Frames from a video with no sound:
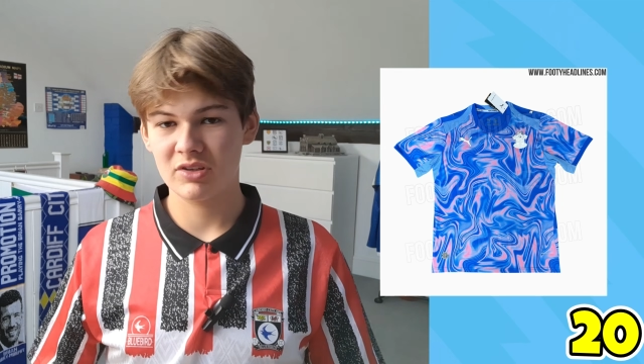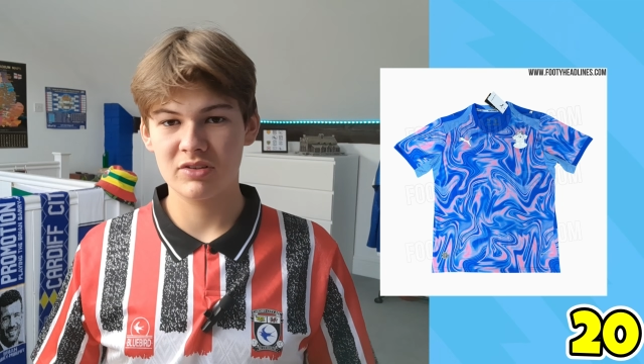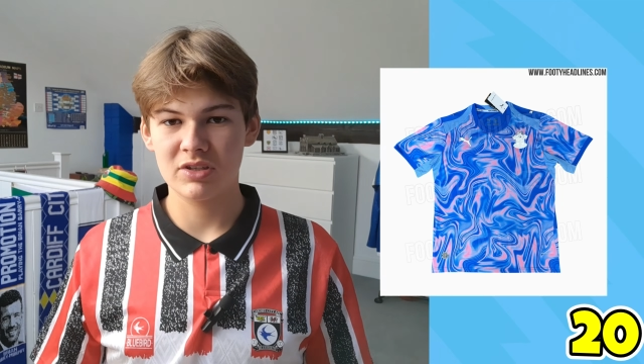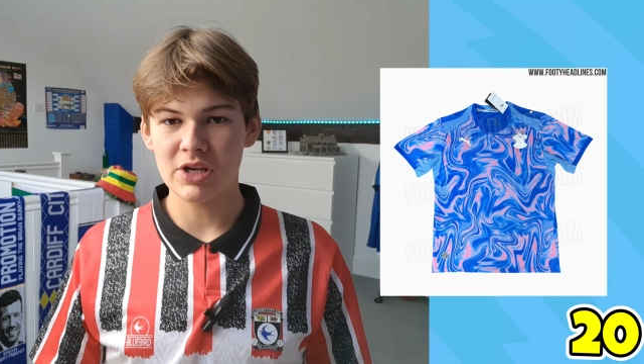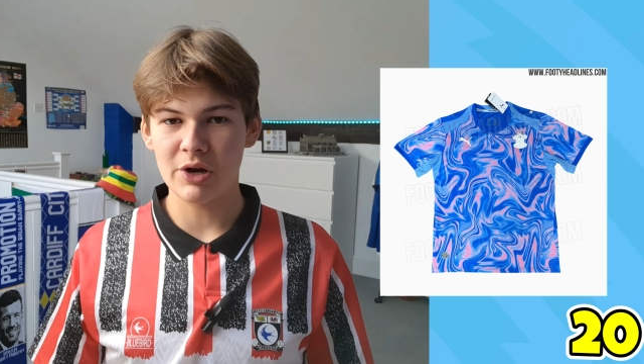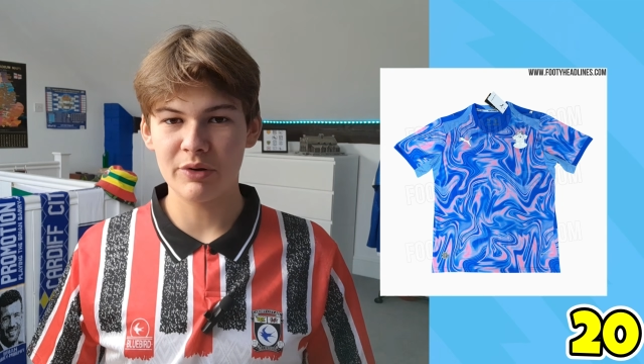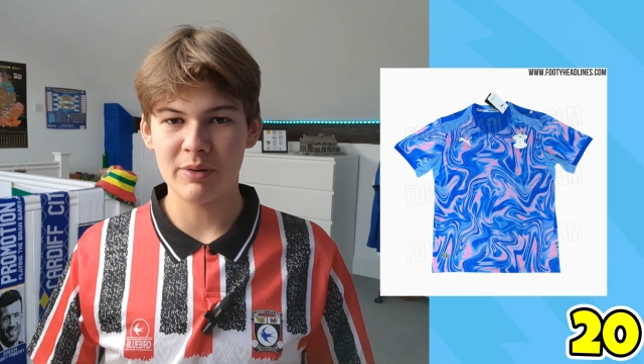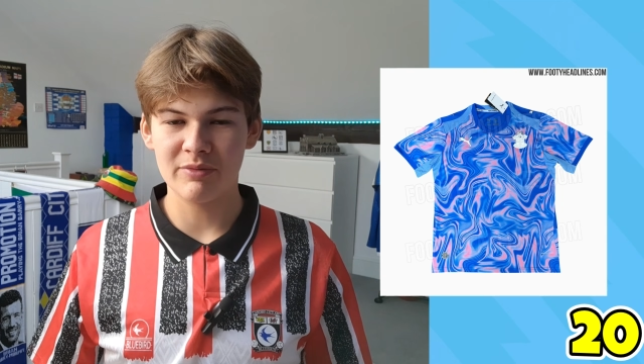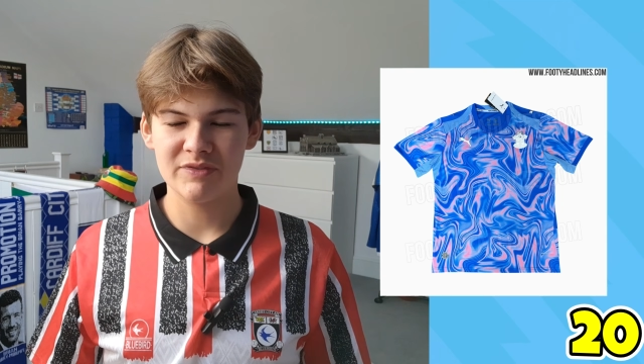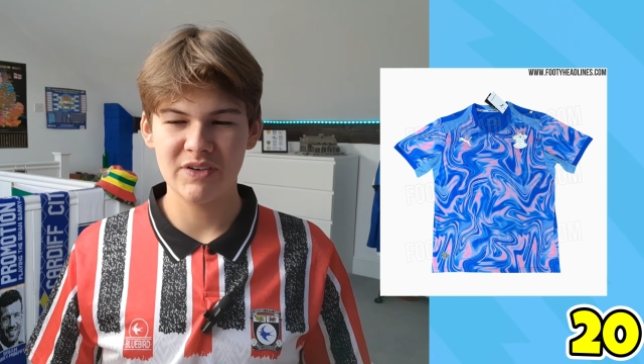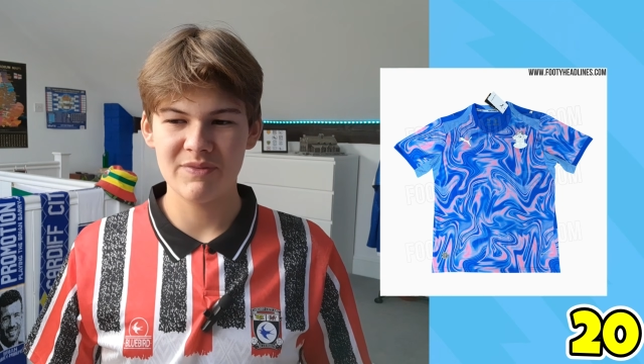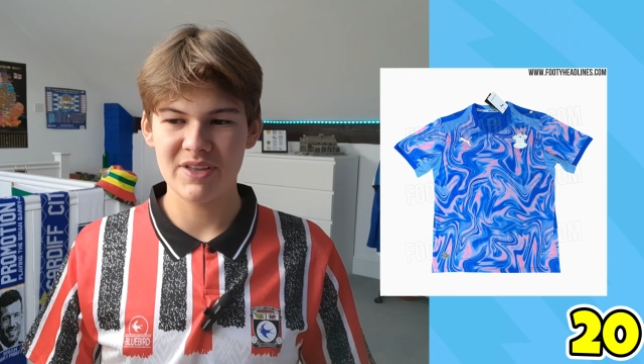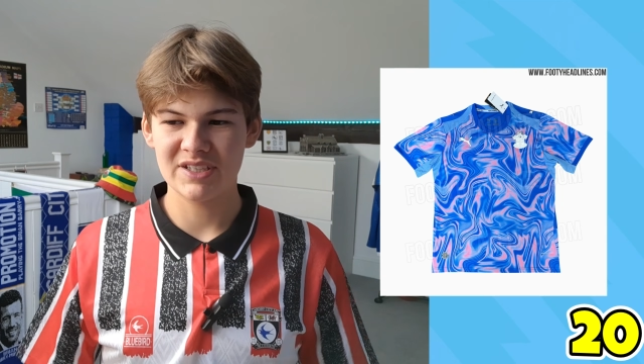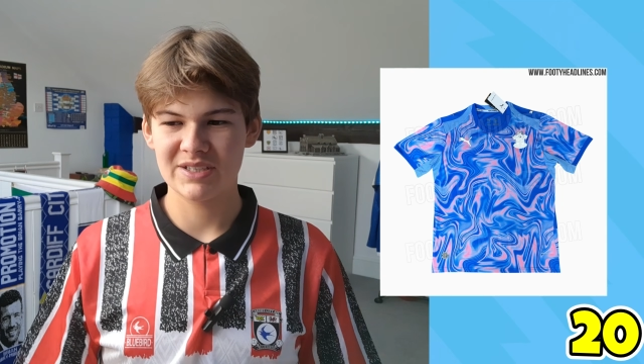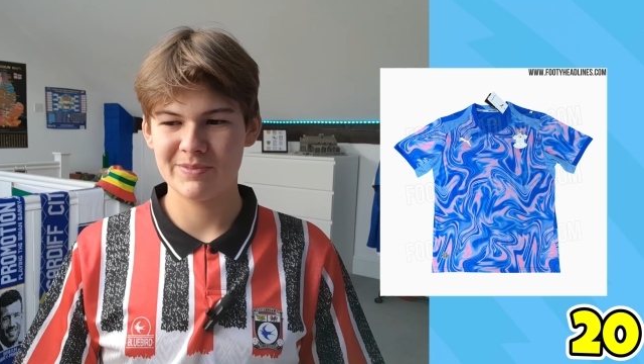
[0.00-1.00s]
you know,
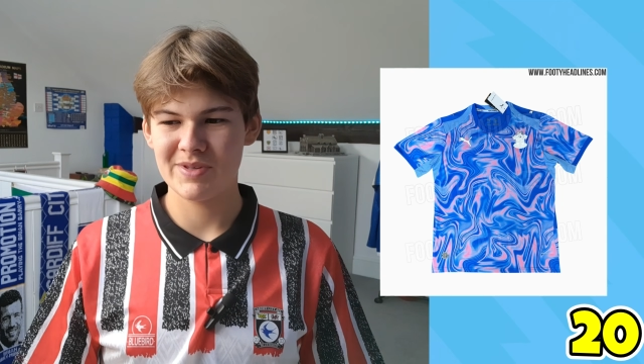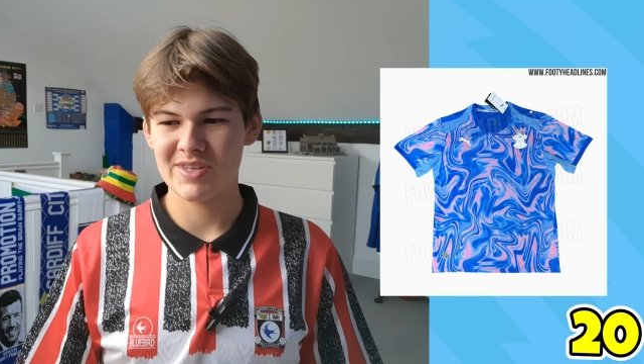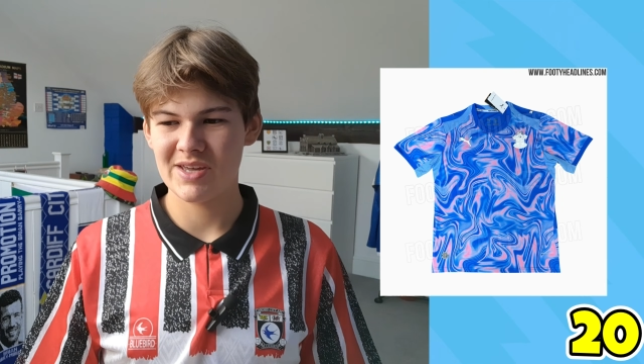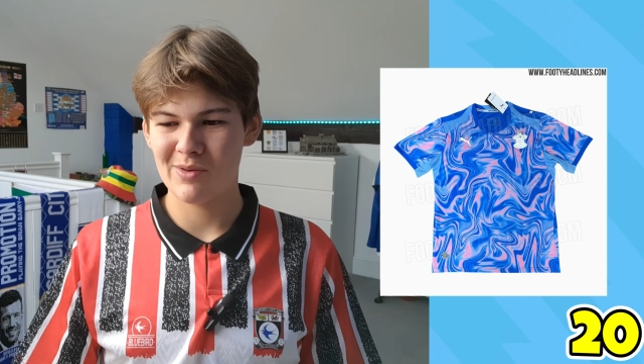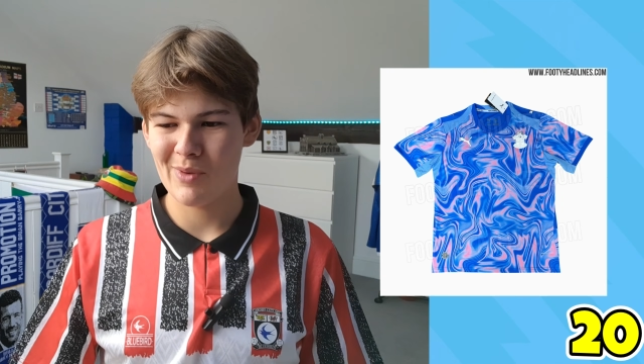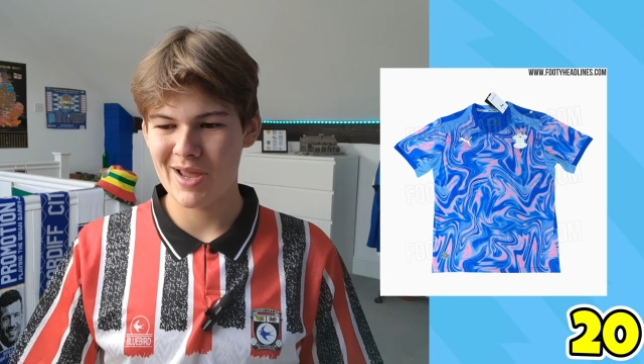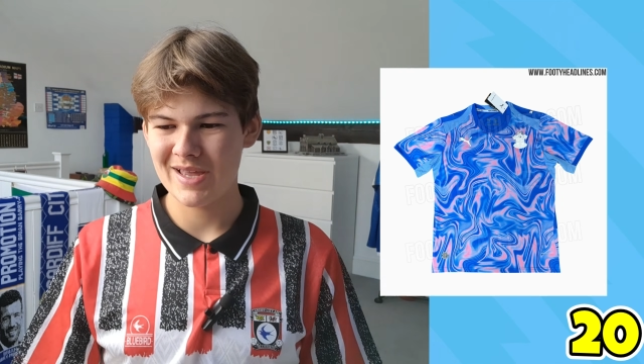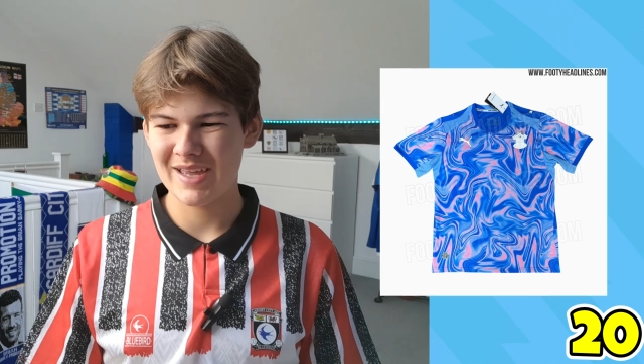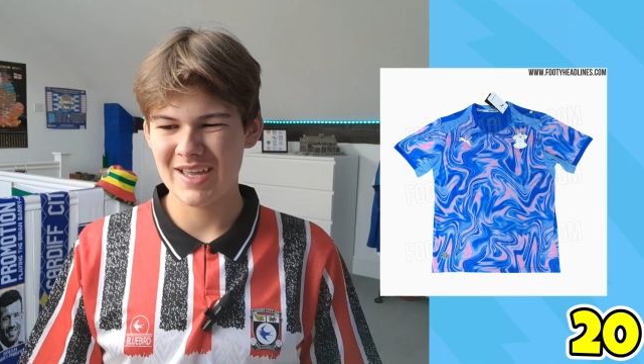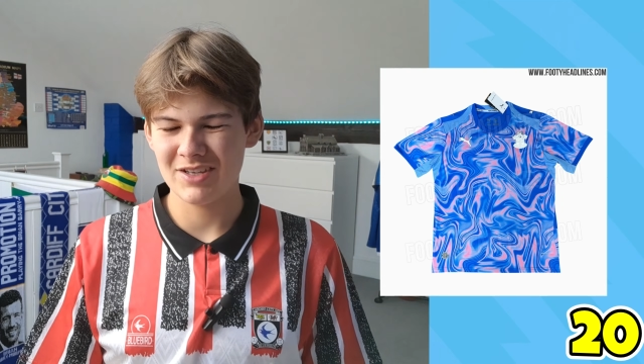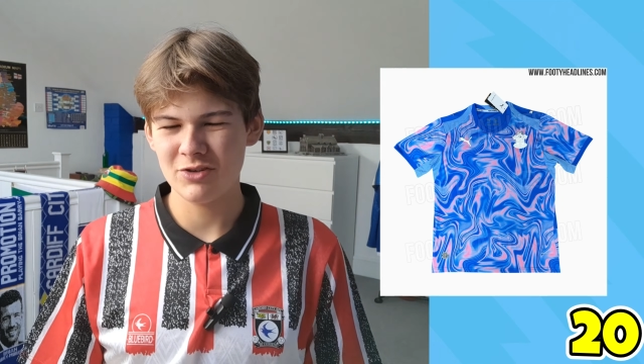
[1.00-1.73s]
confirmed that it's going to be the away kit.